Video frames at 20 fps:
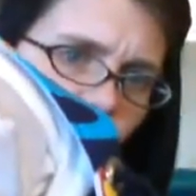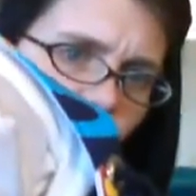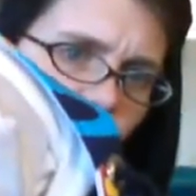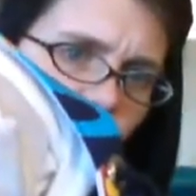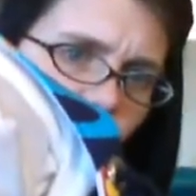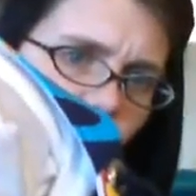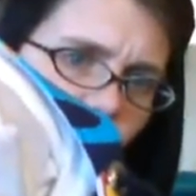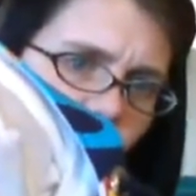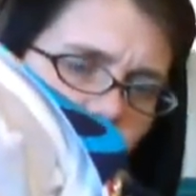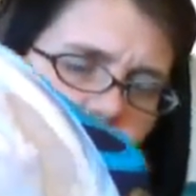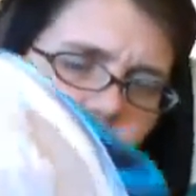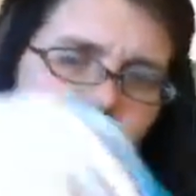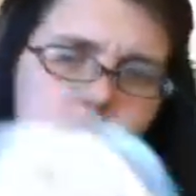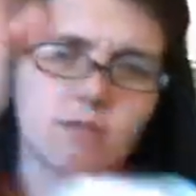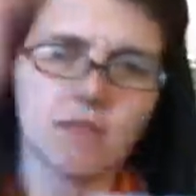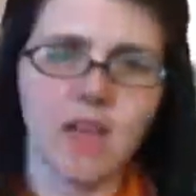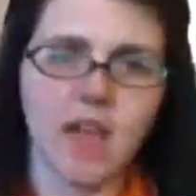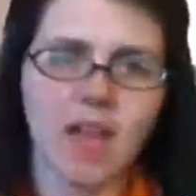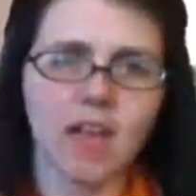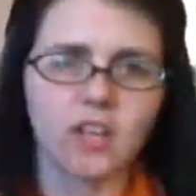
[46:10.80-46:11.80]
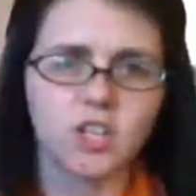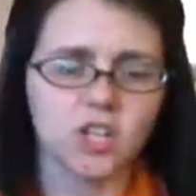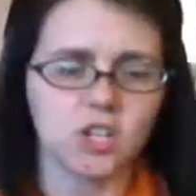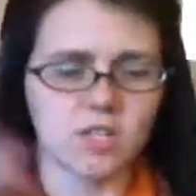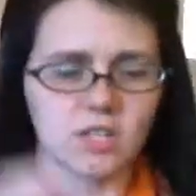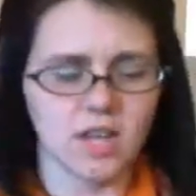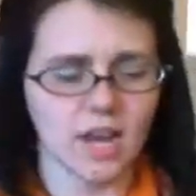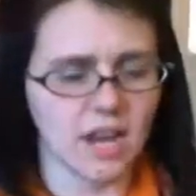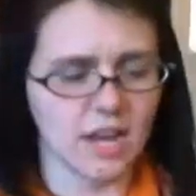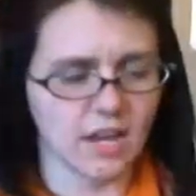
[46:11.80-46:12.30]
no
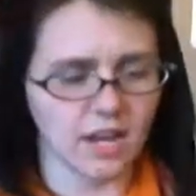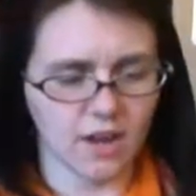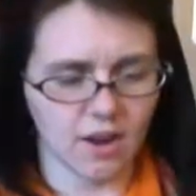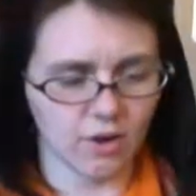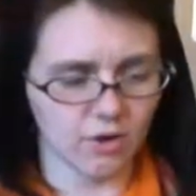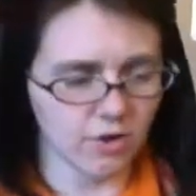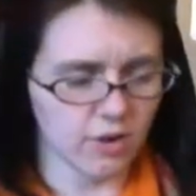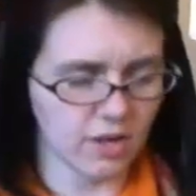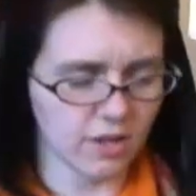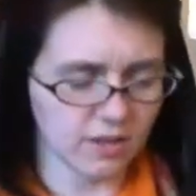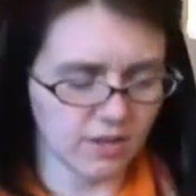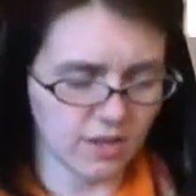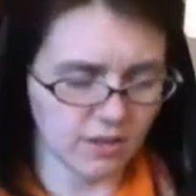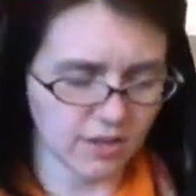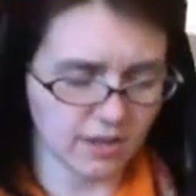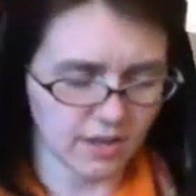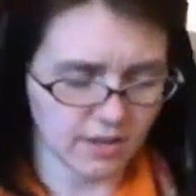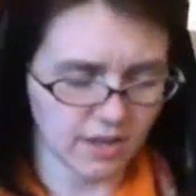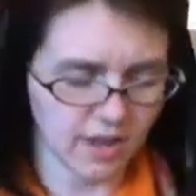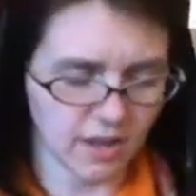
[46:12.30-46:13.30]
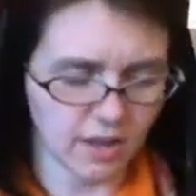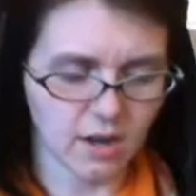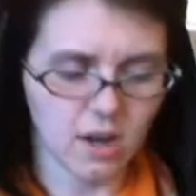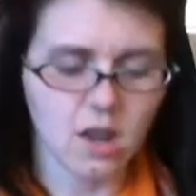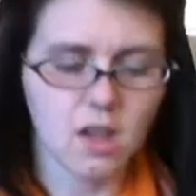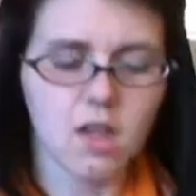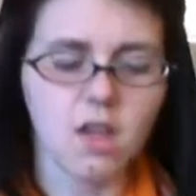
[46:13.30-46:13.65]
edges hanging out or anything like that.